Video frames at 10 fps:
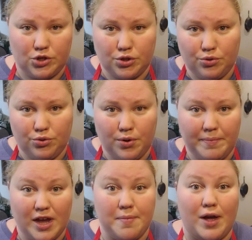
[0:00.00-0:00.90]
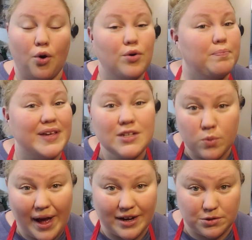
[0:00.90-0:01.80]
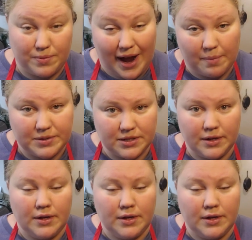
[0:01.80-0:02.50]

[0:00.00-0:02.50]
to make my own beeswax wraps.